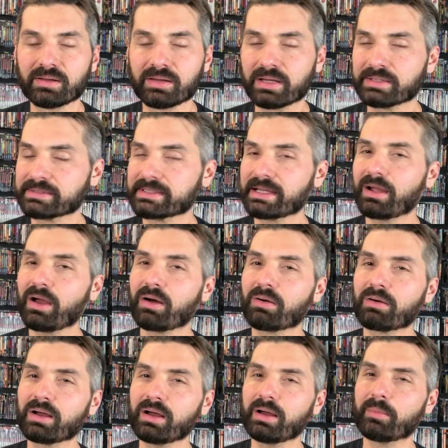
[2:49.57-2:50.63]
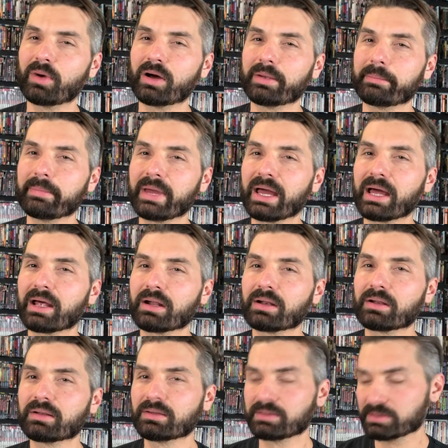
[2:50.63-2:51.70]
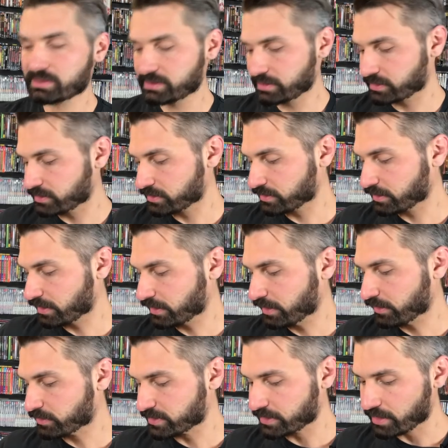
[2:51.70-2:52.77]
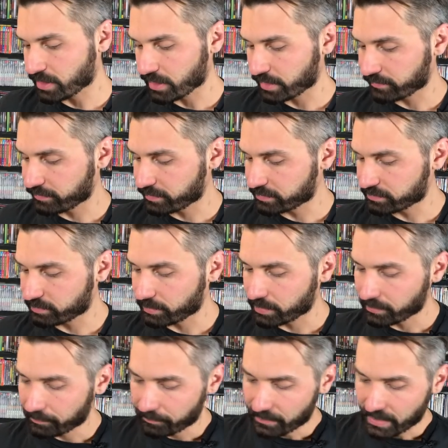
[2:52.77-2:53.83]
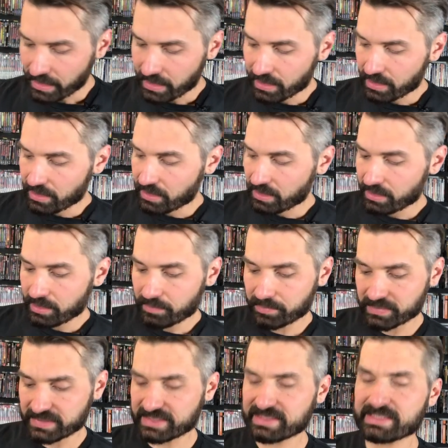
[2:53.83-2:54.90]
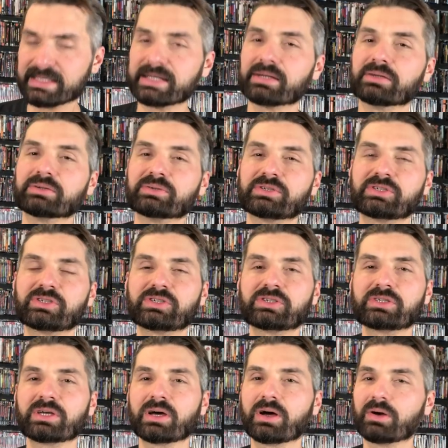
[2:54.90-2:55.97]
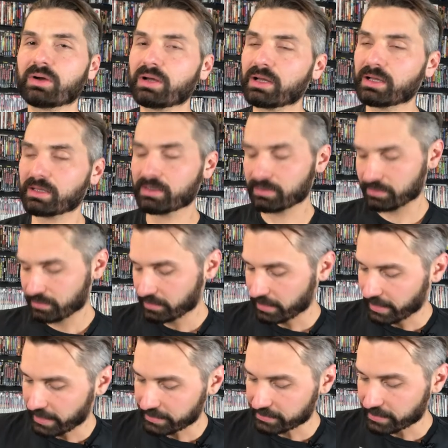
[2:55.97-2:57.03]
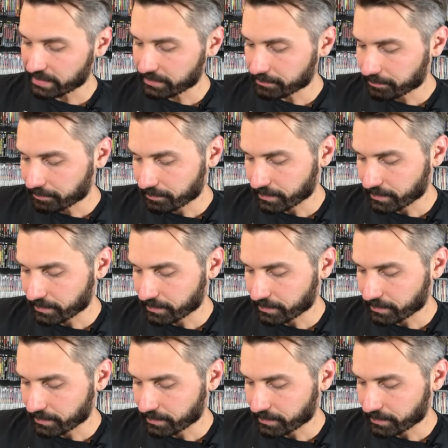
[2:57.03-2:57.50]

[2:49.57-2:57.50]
I was like, oh come on, man, seriously. I thought it was a dog at first, but still, so oh, I hate that.